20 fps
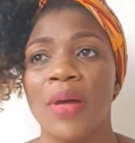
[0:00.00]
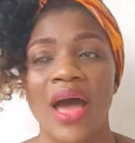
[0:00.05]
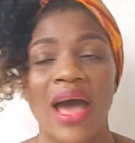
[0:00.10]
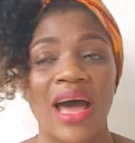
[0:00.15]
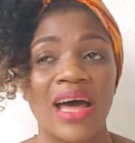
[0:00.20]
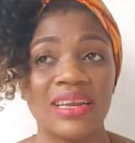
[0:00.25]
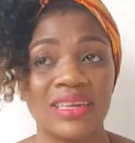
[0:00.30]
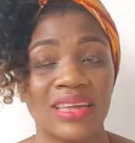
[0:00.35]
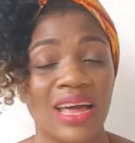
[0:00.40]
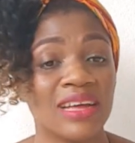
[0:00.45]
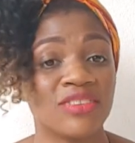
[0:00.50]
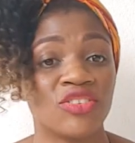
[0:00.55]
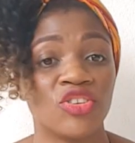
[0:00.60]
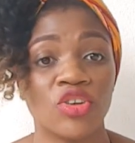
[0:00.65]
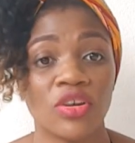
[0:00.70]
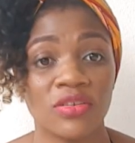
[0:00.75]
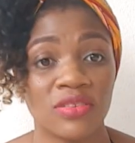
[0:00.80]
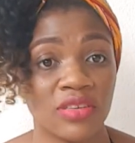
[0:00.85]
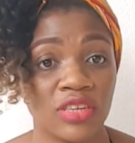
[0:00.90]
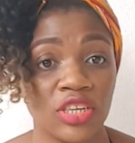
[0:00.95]
And that's
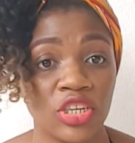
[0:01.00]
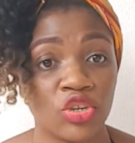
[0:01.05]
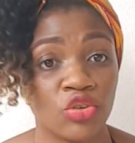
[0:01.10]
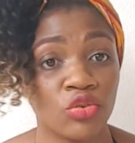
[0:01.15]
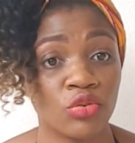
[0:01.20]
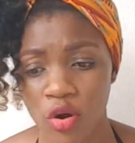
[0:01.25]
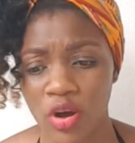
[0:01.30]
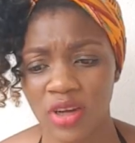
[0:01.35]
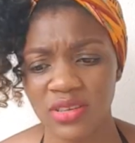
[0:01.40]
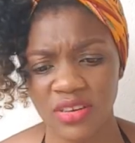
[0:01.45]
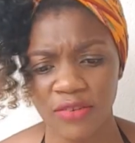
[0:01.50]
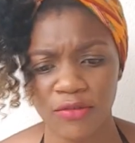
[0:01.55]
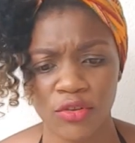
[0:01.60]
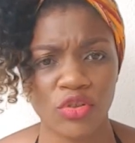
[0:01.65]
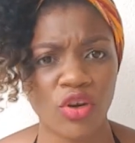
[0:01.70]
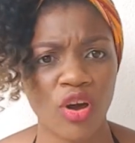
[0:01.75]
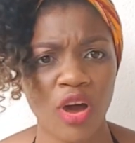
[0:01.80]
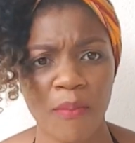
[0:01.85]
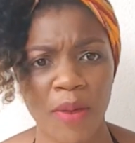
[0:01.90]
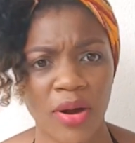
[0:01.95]
just the issue. Because if
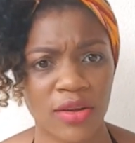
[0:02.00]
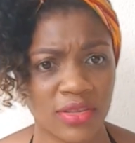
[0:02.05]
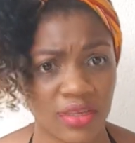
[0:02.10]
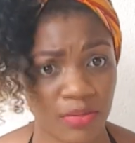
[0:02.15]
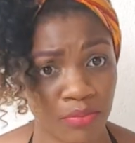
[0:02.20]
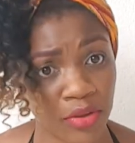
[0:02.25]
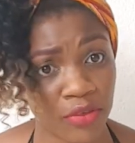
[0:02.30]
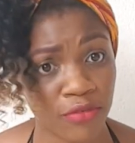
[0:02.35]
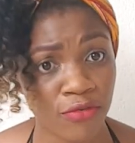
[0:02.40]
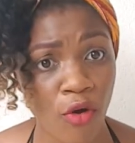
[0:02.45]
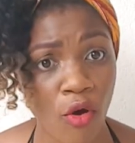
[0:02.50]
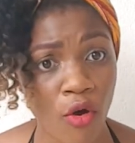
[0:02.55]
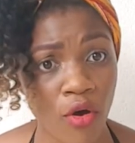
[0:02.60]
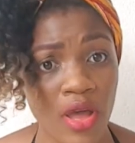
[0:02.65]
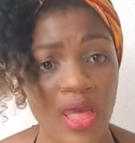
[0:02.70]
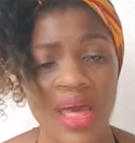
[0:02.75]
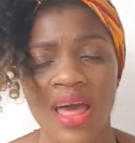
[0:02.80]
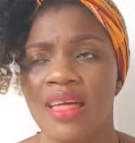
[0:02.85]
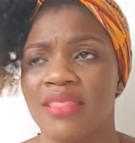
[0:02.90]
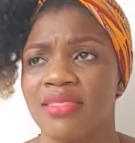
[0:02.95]
you talk about it
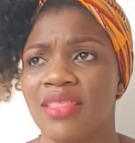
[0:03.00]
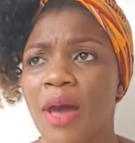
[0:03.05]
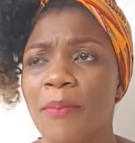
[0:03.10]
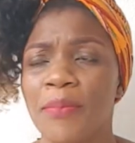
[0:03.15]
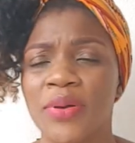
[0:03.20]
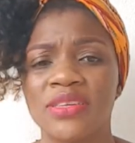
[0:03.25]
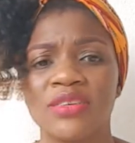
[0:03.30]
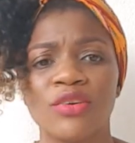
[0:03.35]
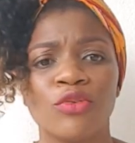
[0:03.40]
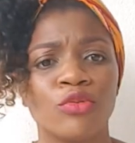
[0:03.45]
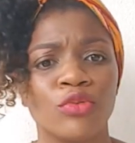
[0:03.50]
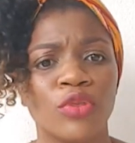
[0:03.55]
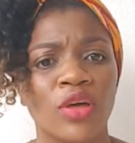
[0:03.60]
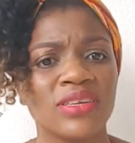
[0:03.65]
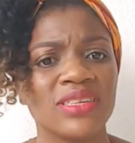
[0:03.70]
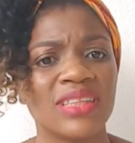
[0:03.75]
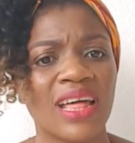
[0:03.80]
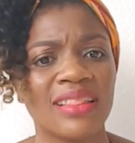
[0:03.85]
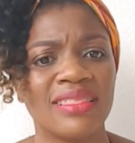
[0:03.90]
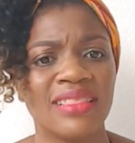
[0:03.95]
before, that person will
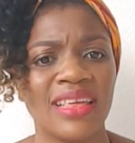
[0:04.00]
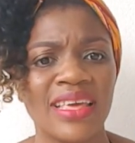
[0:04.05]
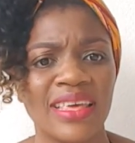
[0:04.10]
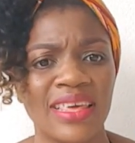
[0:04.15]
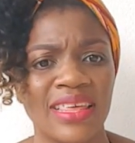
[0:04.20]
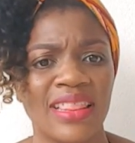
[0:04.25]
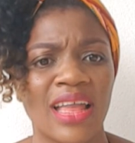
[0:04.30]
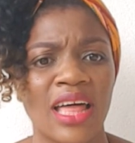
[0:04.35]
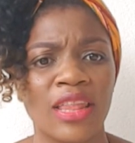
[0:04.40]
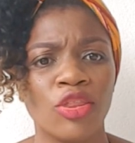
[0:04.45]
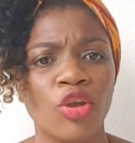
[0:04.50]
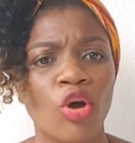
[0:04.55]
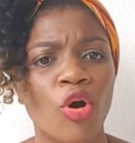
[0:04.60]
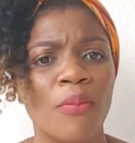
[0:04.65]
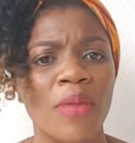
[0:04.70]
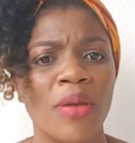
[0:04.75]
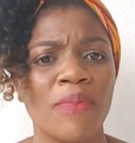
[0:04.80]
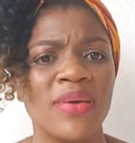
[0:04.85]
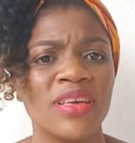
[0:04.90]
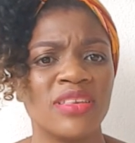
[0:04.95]
not start thinking that,
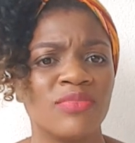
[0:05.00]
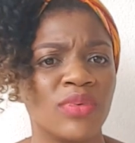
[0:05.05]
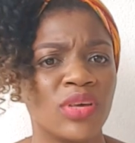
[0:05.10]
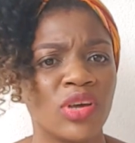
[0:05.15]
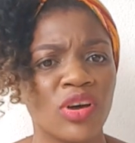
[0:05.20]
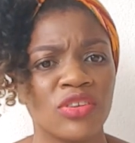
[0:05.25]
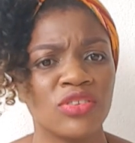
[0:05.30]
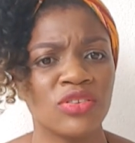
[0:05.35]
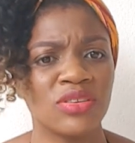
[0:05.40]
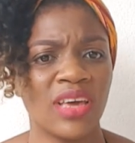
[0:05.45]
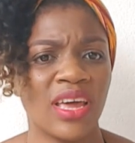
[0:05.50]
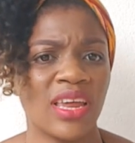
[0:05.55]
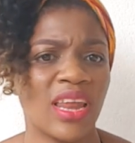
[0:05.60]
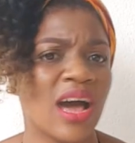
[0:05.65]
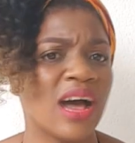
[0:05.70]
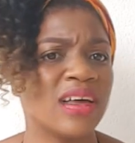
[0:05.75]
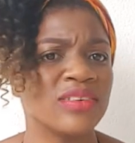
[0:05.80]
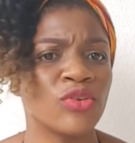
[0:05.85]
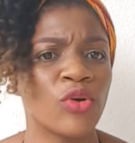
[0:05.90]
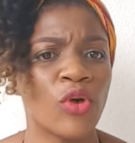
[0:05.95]
no, maybe it's because
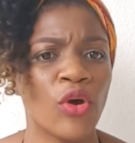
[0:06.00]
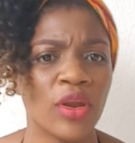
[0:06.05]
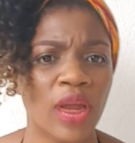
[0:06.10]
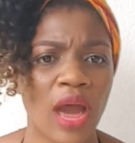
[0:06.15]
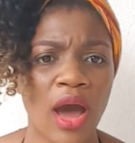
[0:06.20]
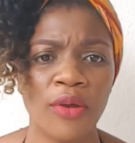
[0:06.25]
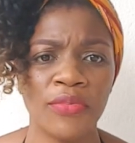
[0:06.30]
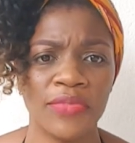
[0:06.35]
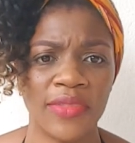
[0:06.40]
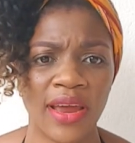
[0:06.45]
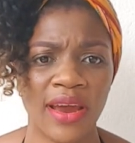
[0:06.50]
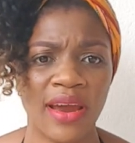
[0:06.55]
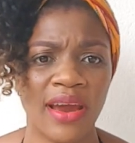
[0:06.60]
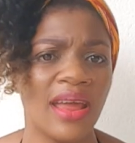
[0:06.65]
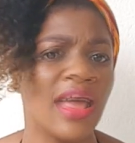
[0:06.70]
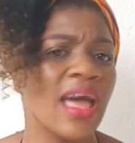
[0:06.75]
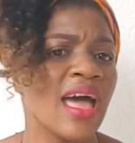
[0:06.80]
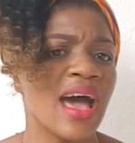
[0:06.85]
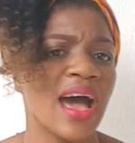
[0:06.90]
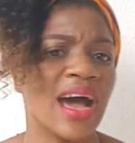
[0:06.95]
Kenna has gone out
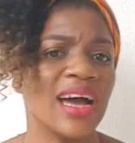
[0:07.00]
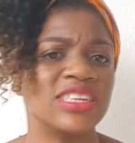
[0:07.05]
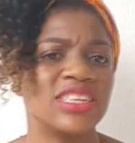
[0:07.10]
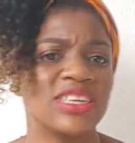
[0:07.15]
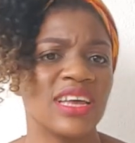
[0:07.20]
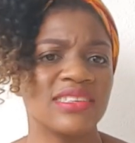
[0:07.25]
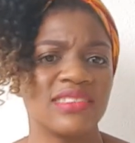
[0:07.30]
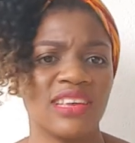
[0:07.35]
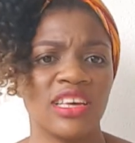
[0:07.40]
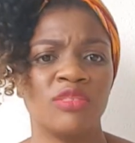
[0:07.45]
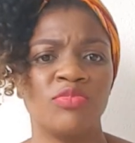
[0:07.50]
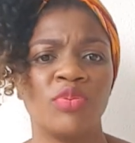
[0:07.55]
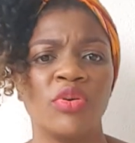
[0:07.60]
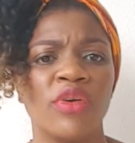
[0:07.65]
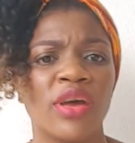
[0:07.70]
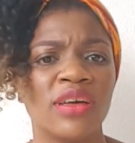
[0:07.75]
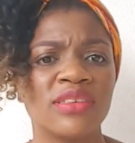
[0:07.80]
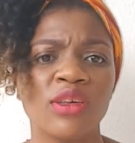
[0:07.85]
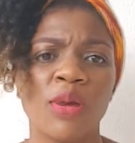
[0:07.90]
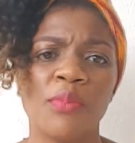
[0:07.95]
there and she has
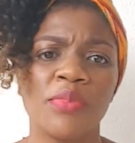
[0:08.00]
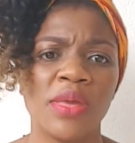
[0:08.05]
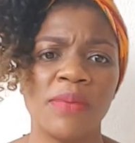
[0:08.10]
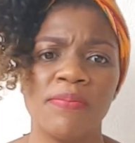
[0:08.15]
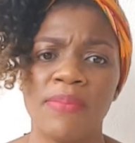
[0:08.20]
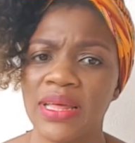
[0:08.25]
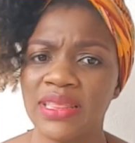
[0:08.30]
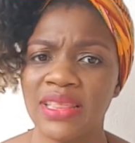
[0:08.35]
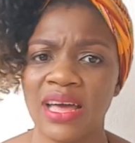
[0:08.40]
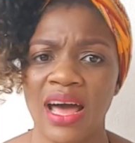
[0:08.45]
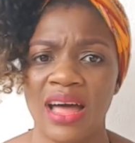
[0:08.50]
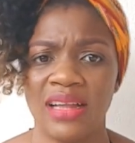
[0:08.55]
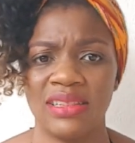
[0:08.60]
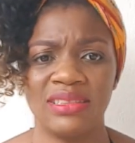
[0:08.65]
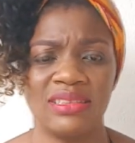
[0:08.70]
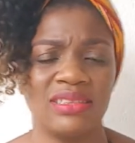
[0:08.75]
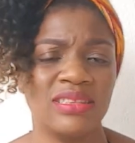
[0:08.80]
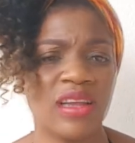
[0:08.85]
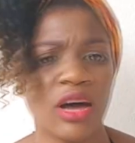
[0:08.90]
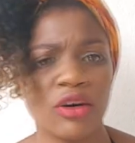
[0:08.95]
experienced something better
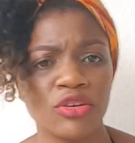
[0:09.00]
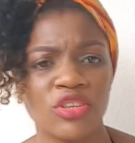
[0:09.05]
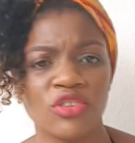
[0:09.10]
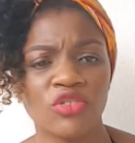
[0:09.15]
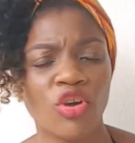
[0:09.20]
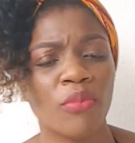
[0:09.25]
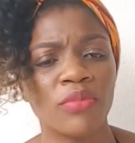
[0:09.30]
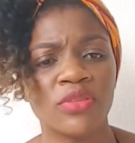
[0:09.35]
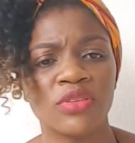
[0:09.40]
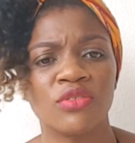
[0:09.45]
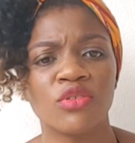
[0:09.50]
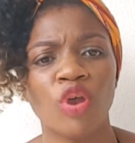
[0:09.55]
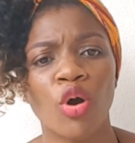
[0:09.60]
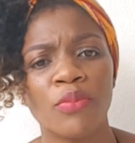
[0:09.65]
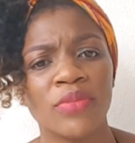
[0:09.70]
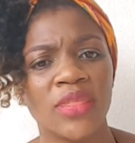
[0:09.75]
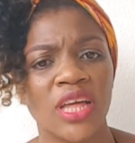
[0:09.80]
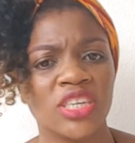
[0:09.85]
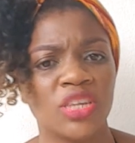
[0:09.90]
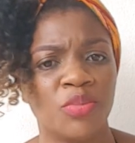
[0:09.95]
and now she's coming to
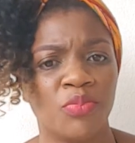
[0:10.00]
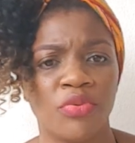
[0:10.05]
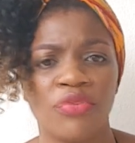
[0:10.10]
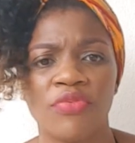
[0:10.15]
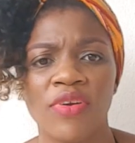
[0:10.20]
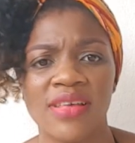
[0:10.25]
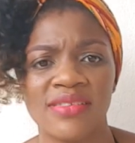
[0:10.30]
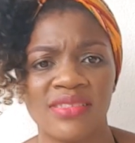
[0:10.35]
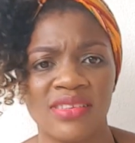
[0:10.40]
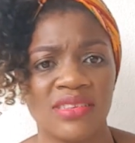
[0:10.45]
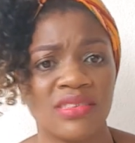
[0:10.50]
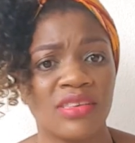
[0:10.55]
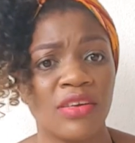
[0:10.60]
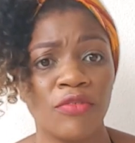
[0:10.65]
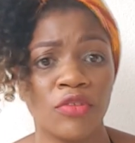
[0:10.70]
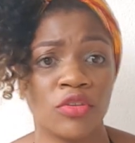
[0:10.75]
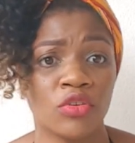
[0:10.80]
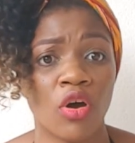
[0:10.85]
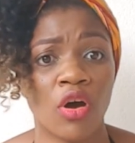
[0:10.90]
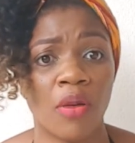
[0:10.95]
tell me that she prefers this.
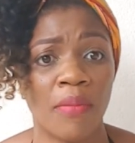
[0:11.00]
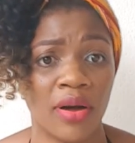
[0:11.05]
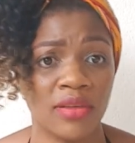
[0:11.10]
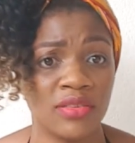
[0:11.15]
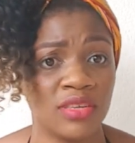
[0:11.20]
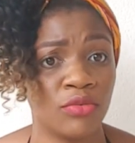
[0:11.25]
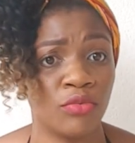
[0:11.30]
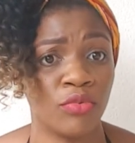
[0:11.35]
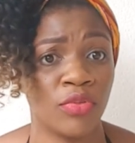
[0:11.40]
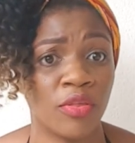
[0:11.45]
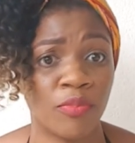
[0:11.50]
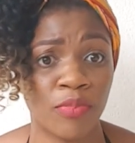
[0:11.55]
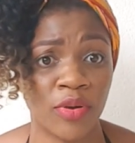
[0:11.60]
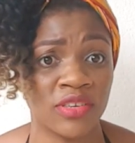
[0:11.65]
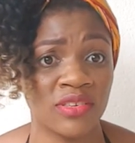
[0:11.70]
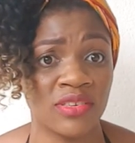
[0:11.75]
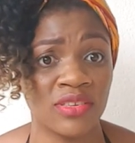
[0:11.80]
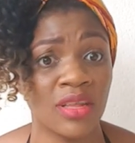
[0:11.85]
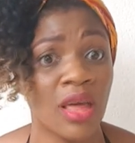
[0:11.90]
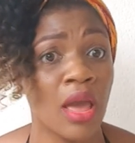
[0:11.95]
If you talk about it with the
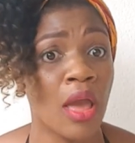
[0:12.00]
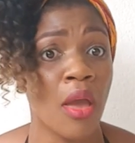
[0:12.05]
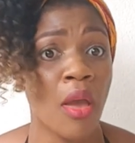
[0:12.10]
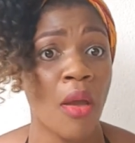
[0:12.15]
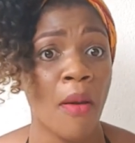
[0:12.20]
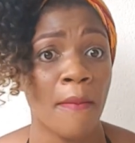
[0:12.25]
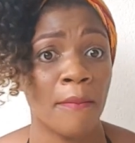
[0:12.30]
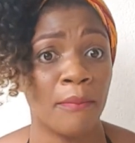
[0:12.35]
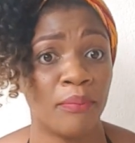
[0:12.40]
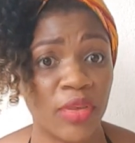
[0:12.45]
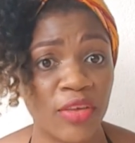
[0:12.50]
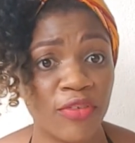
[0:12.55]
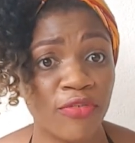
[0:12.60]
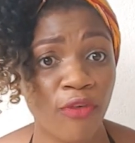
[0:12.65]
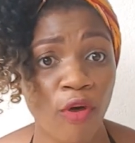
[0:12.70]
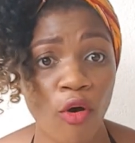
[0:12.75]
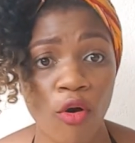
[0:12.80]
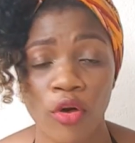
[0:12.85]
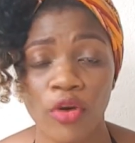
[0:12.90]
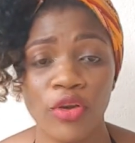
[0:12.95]
person
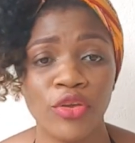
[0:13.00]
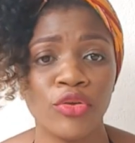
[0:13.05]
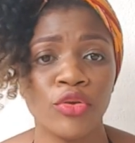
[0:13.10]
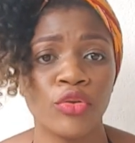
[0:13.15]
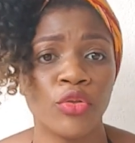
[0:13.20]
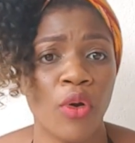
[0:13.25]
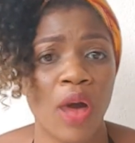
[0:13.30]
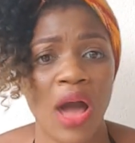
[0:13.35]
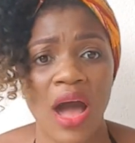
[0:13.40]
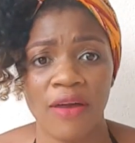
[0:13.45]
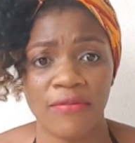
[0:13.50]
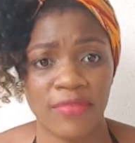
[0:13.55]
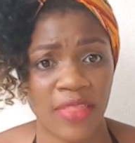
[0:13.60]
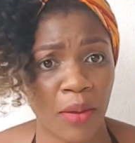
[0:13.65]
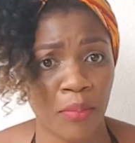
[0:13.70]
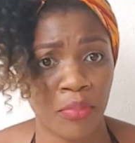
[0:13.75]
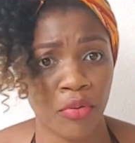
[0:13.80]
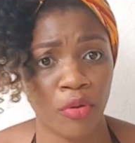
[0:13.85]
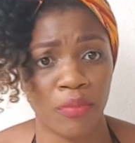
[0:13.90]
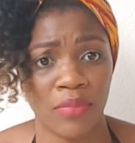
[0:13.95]
before, you don't have
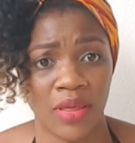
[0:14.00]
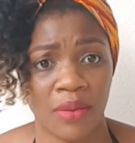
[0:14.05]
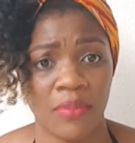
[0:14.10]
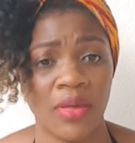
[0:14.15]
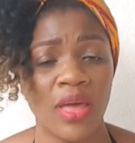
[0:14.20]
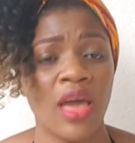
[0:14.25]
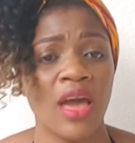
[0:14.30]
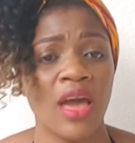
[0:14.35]
that problem